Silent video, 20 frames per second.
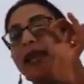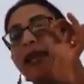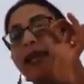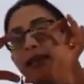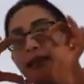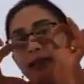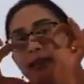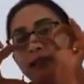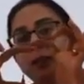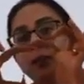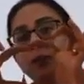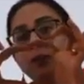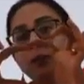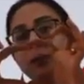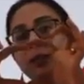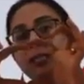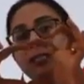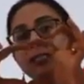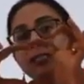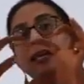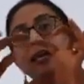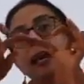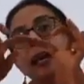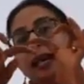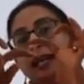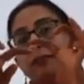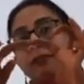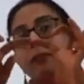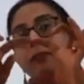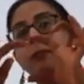another new piece
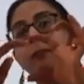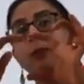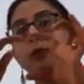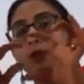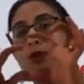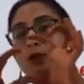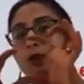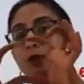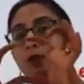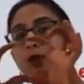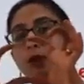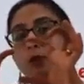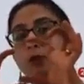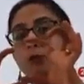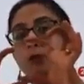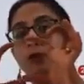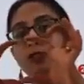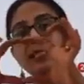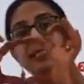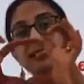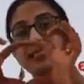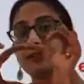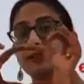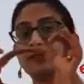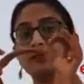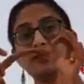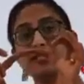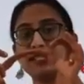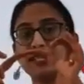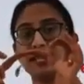and we will put glue on both sides and we
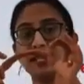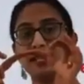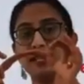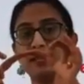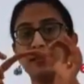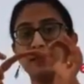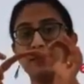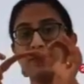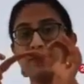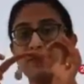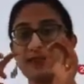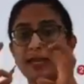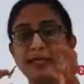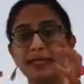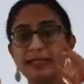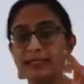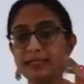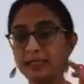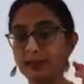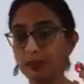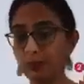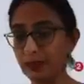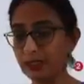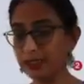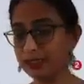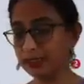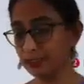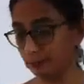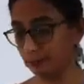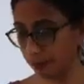will seal it. Isn't it very
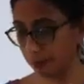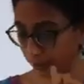simply?